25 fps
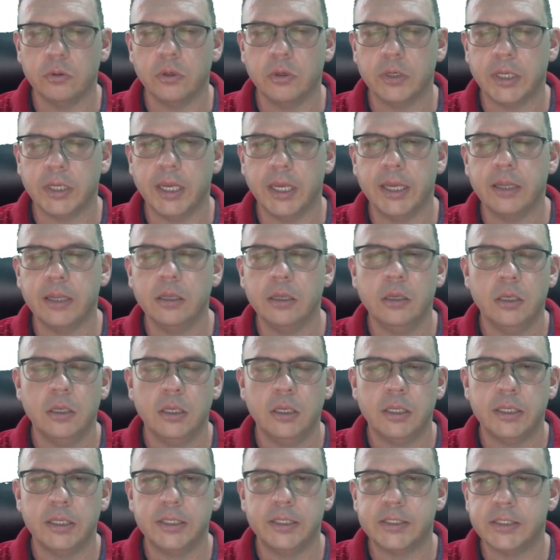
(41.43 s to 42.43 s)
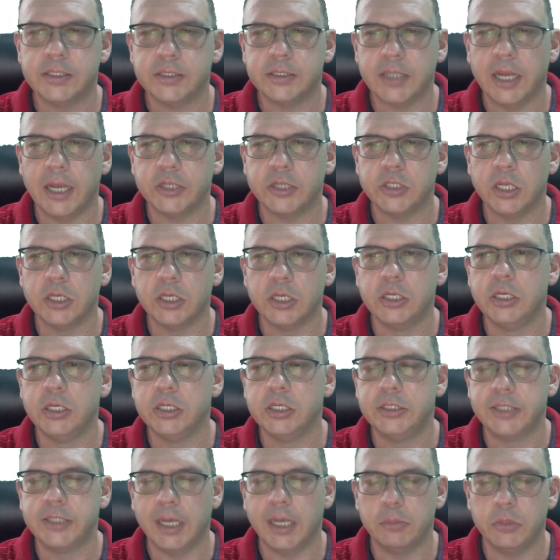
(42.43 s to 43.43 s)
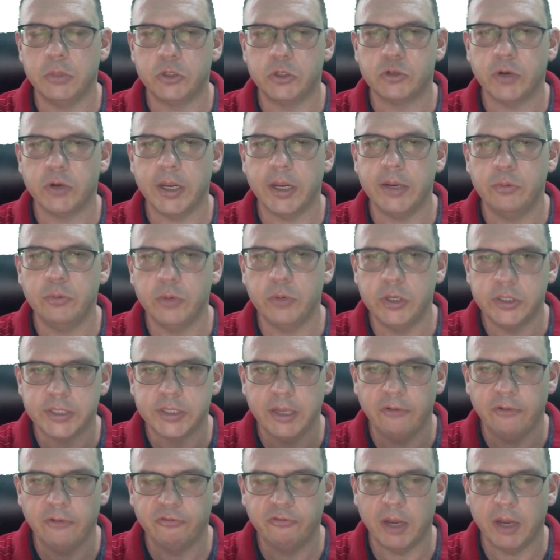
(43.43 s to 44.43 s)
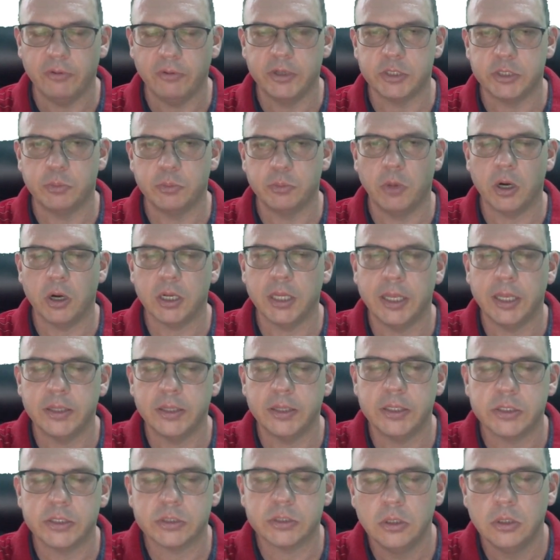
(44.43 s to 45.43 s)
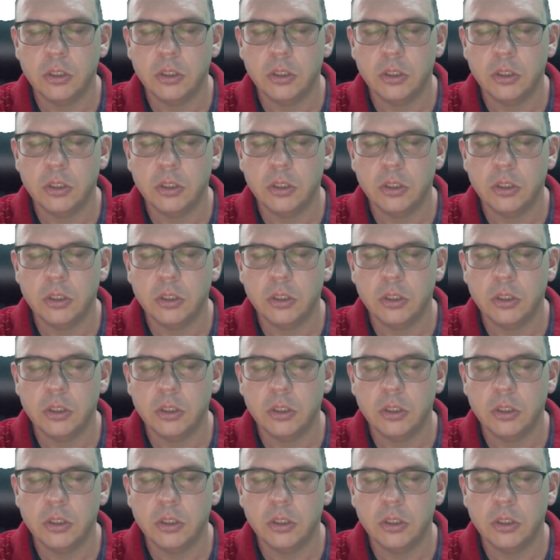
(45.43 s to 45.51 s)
Okay, this is actually a good time to trade when you see a flat range of market like this,